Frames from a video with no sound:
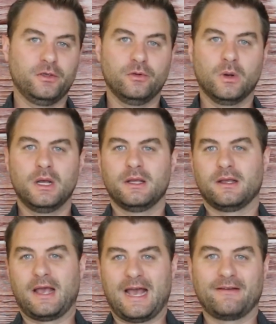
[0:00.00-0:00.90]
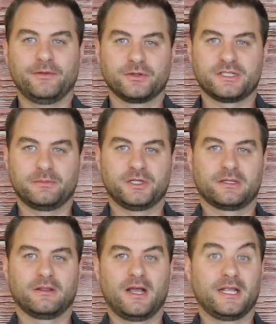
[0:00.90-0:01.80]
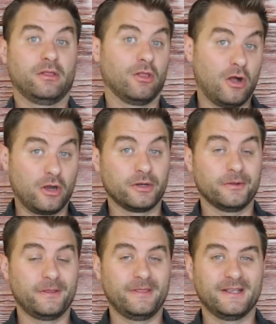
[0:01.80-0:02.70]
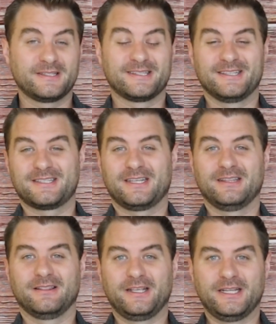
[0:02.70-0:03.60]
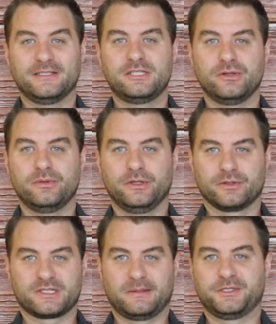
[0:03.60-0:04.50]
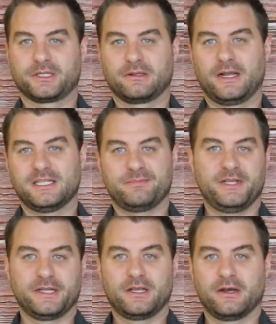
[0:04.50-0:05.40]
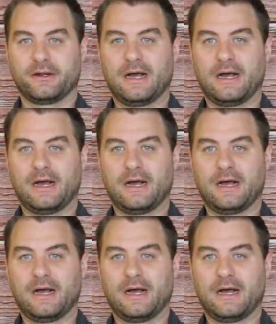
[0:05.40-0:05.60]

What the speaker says: you have your subject line longer than this can lead to your subject lines being cut